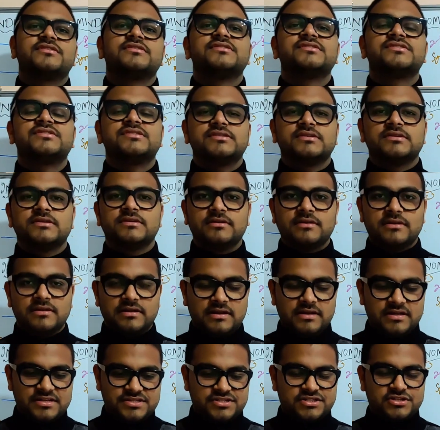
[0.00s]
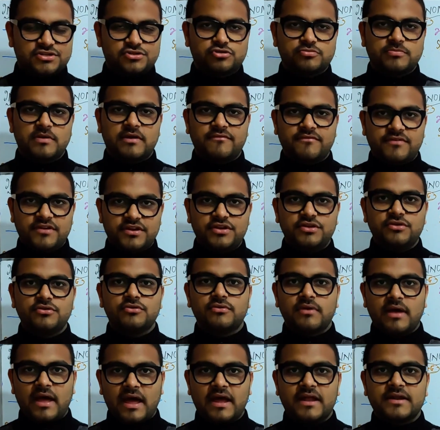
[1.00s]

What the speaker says: this listening to my video,